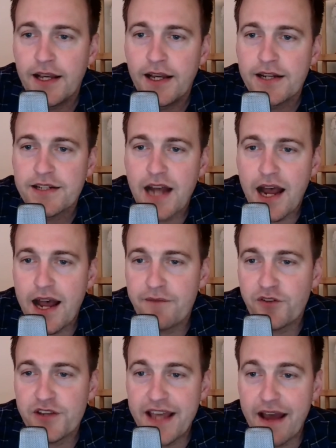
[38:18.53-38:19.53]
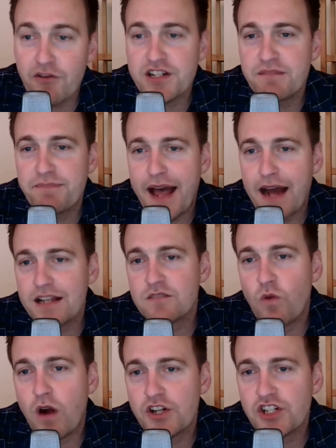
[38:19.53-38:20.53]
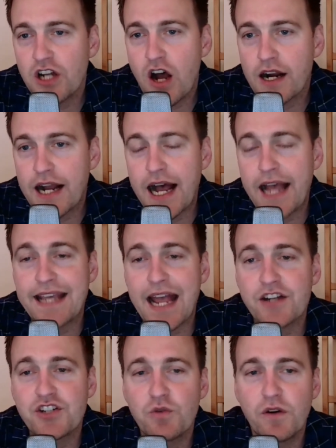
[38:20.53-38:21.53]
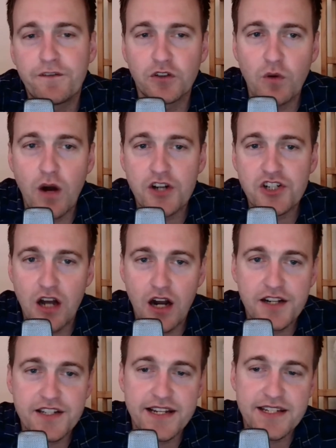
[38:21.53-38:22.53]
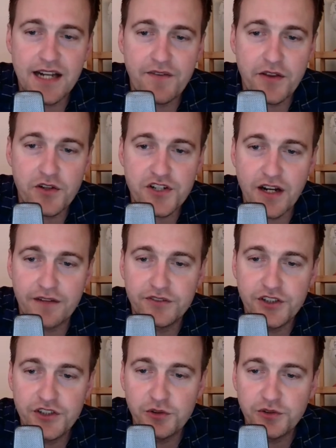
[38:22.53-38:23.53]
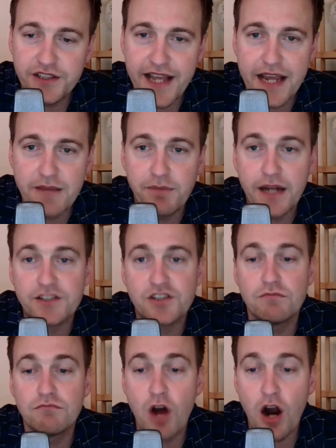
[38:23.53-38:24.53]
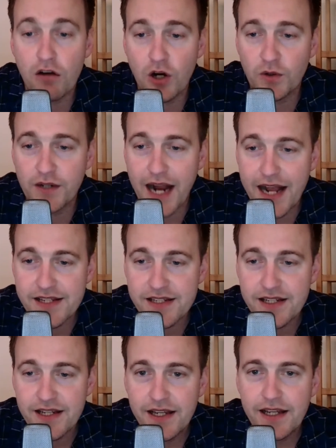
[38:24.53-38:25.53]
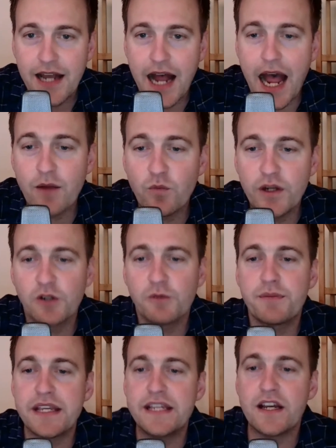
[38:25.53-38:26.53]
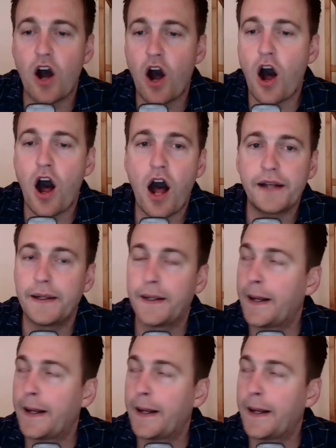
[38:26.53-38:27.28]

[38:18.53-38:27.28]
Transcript: Time for the Everton Palace watch along. I can't do a full watch along because I still have other stuff to do today. But tomorrow, guys, I will be on